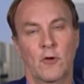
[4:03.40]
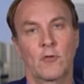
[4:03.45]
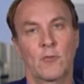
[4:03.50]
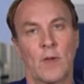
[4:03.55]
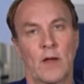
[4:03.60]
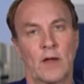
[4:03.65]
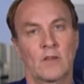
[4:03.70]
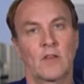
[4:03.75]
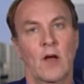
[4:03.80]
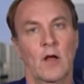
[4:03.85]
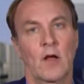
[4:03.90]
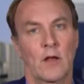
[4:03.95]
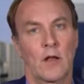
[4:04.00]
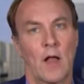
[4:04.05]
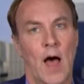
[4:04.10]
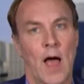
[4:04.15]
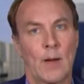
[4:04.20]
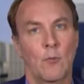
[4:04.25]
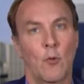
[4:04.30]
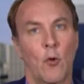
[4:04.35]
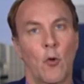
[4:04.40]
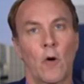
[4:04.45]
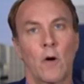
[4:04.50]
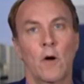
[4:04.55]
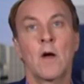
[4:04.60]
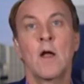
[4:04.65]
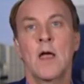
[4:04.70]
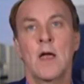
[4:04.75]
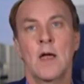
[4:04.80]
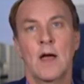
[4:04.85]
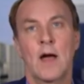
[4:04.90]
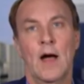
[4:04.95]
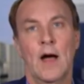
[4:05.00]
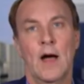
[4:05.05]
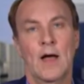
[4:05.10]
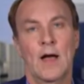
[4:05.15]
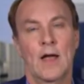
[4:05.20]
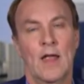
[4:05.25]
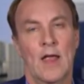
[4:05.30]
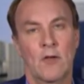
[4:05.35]
based on LIBOR.
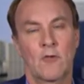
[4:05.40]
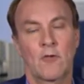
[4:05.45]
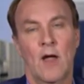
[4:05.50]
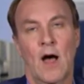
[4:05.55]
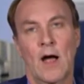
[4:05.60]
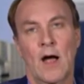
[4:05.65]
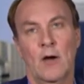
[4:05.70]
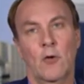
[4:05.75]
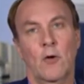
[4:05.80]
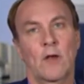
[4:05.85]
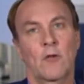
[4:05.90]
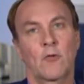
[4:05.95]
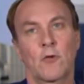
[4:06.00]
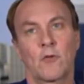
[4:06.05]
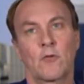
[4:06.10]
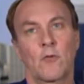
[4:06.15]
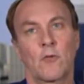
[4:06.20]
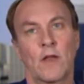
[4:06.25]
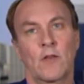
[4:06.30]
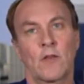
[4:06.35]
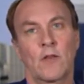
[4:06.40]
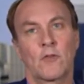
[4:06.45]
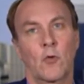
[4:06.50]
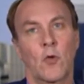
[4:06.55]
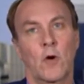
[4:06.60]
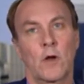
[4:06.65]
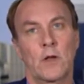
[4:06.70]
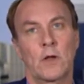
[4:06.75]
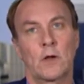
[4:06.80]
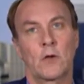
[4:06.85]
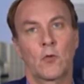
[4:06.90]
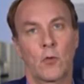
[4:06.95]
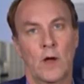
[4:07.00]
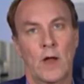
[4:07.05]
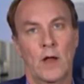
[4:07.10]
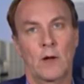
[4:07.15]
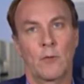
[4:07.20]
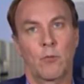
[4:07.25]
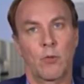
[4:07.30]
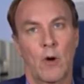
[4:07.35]
Higher interest rates are going to
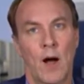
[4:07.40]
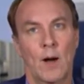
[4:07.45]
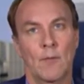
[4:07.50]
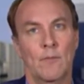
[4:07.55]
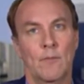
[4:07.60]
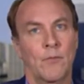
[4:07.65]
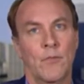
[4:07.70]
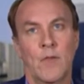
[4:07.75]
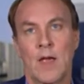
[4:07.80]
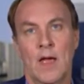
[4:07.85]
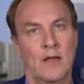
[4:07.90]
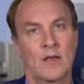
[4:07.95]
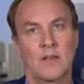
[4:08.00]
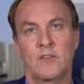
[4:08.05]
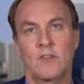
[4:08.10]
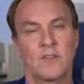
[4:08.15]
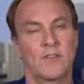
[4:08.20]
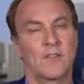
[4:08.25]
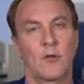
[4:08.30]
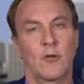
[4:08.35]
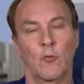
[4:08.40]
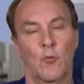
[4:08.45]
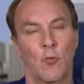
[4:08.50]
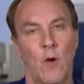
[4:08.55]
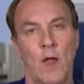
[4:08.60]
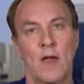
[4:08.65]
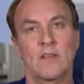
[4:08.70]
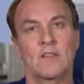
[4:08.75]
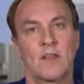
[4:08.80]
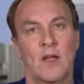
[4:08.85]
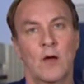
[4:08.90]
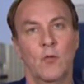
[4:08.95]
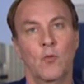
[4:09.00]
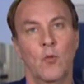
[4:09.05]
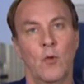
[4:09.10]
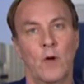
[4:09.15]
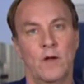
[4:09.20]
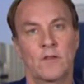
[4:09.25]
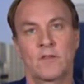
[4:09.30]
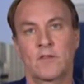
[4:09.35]
create a problem, and just the rates at
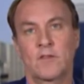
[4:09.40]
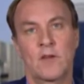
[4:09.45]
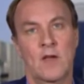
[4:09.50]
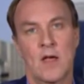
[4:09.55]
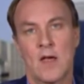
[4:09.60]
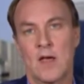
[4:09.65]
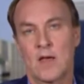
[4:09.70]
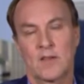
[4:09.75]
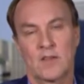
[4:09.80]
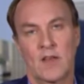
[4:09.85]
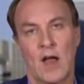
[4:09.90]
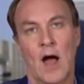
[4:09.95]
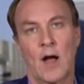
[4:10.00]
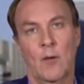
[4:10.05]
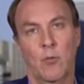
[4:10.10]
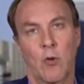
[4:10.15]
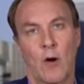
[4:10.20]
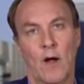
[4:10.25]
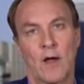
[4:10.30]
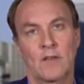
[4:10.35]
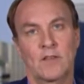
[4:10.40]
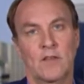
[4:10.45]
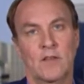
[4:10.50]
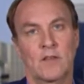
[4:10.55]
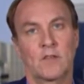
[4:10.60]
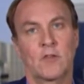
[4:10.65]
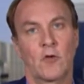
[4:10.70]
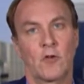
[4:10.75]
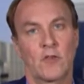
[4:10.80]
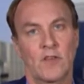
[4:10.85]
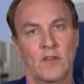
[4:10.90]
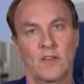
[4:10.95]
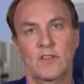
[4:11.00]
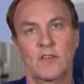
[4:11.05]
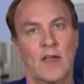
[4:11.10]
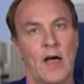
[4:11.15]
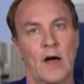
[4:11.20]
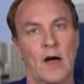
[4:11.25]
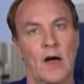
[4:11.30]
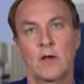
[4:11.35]
which stock prices are
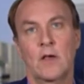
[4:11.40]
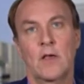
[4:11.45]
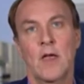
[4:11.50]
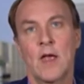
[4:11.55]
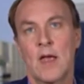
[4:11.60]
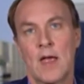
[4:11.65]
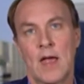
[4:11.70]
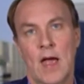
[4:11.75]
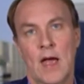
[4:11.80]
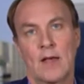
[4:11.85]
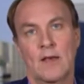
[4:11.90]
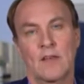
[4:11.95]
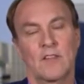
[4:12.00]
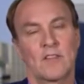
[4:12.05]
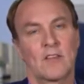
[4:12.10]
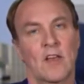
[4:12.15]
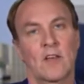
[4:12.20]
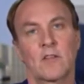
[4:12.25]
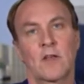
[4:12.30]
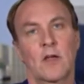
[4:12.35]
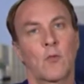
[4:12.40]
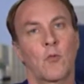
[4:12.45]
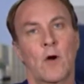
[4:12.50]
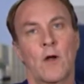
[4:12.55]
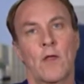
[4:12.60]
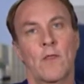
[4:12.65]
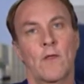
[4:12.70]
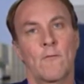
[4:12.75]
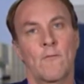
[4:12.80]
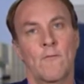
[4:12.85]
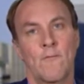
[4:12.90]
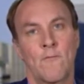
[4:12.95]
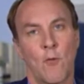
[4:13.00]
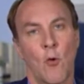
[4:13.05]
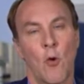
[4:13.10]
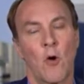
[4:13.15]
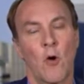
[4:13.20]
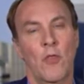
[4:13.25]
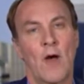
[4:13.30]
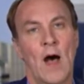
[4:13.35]
discounted. And essentially we're at the
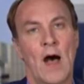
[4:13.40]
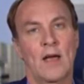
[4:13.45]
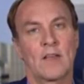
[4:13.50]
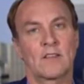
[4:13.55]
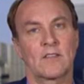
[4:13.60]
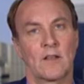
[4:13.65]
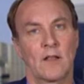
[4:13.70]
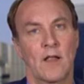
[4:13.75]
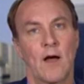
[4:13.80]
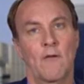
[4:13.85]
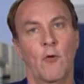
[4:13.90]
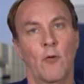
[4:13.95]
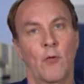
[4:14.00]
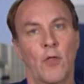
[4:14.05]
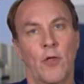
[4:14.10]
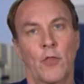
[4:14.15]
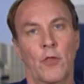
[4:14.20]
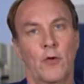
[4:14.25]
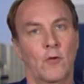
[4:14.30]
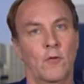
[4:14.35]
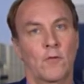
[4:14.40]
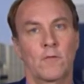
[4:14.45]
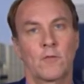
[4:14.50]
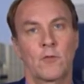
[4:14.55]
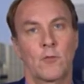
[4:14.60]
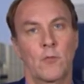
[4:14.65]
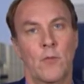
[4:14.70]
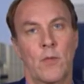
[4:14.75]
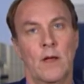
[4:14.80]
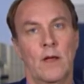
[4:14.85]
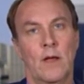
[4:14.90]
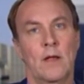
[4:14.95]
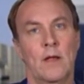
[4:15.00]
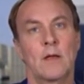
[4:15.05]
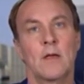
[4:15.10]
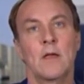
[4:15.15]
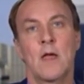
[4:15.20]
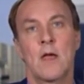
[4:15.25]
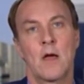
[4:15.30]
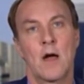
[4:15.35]
fourth highest level that there's
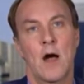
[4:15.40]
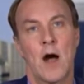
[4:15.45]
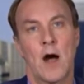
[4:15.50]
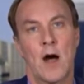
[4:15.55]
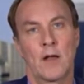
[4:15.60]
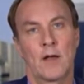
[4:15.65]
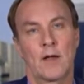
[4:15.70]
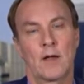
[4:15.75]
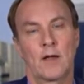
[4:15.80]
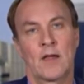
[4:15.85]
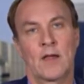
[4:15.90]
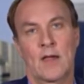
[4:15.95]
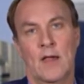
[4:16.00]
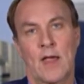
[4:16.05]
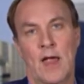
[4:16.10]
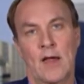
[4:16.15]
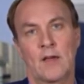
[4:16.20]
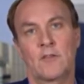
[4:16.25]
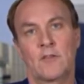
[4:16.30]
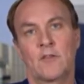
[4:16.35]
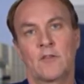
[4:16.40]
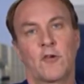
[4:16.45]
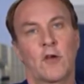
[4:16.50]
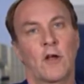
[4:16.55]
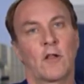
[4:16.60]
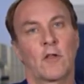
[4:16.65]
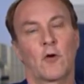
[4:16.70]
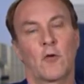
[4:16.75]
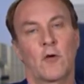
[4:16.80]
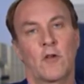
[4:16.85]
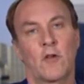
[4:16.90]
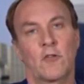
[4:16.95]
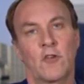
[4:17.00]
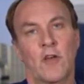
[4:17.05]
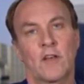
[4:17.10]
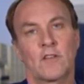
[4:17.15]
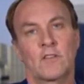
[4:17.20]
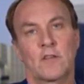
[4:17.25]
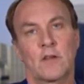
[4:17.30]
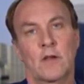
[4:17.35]
been on a Case-Shiller
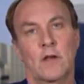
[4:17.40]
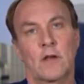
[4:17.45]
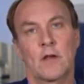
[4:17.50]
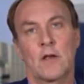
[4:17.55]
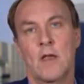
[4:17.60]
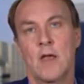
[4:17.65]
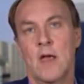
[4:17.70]
adjusted,